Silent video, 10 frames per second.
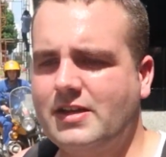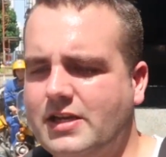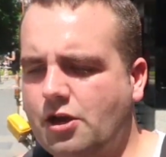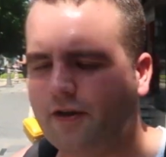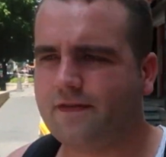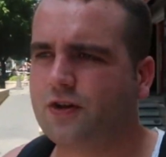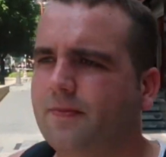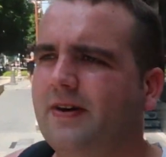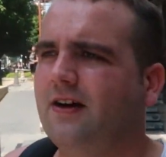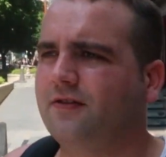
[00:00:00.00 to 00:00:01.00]
You know, if you're
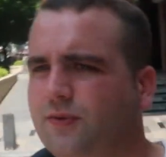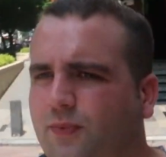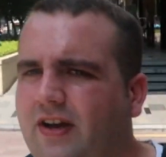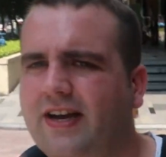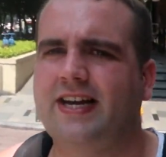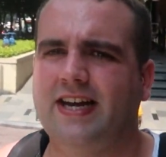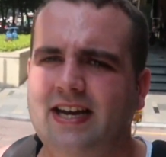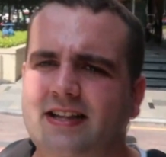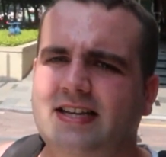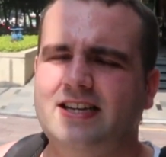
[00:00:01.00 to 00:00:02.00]
coming out to work
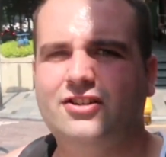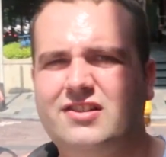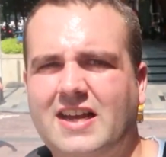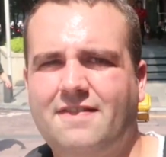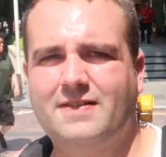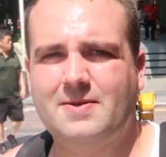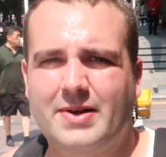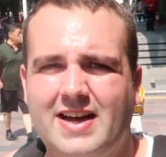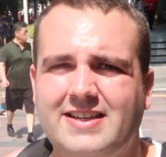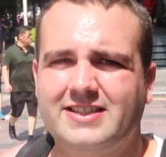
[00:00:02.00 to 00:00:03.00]
here, then you should definitely
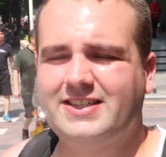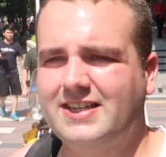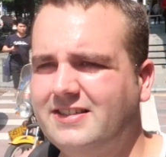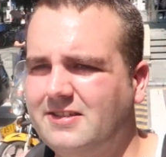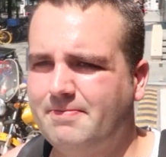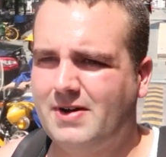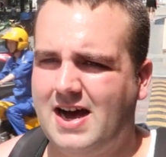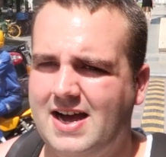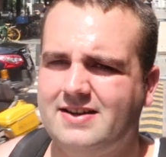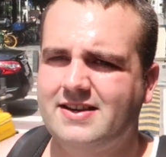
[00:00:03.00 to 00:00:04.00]
bear these things in
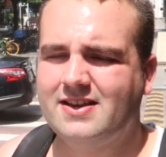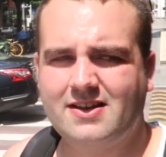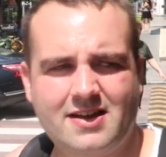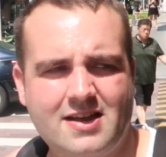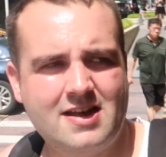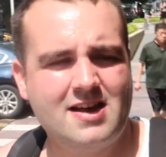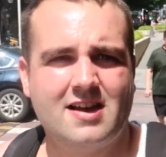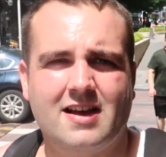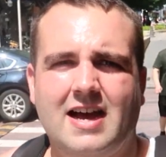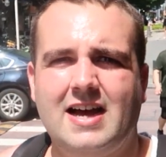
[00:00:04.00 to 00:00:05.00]
mind.
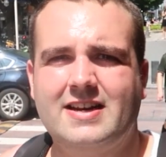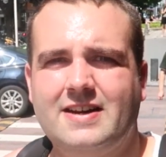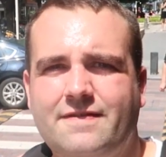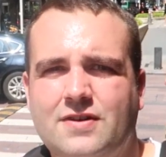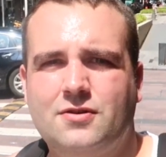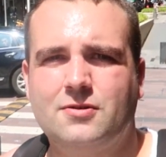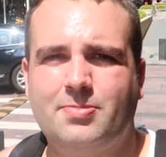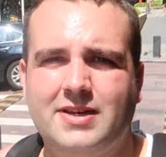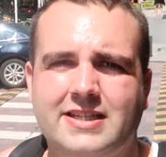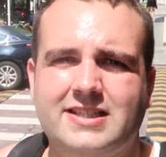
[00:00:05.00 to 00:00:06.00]
And if you could
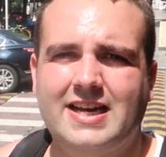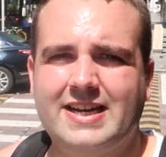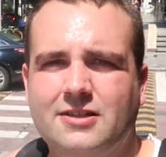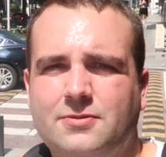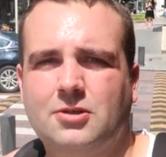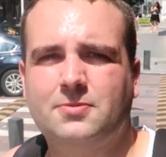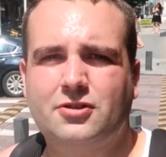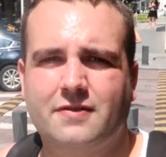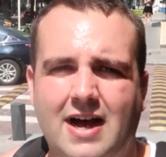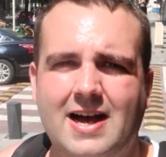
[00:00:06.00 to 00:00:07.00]
please like and
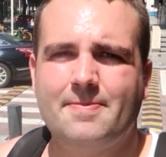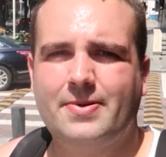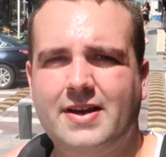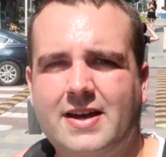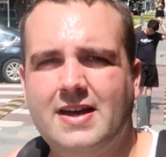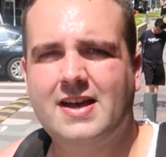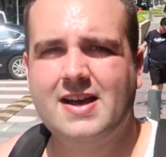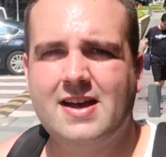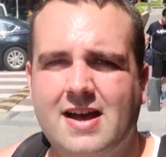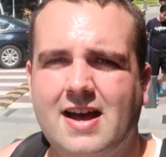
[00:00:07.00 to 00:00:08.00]
subscribe,
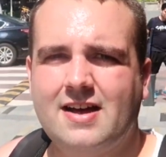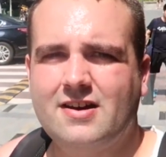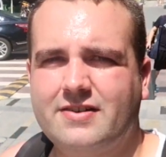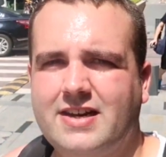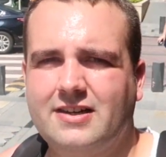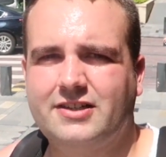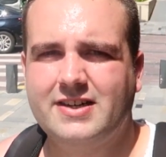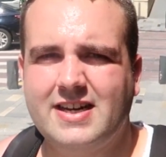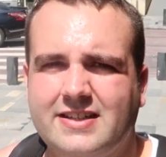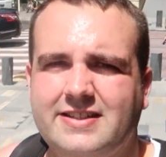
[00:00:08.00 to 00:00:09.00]
and I'll catch
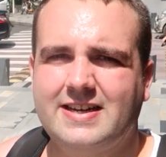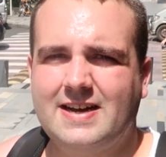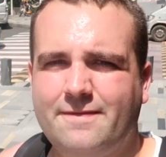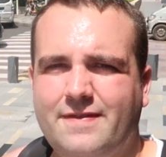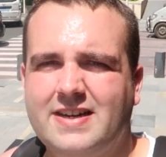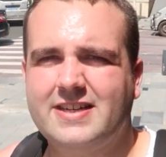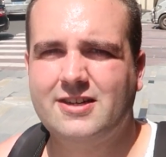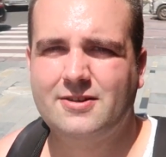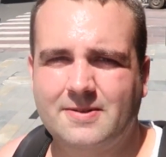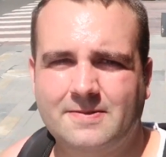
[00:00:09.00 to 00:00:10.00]
you next time. Thank you.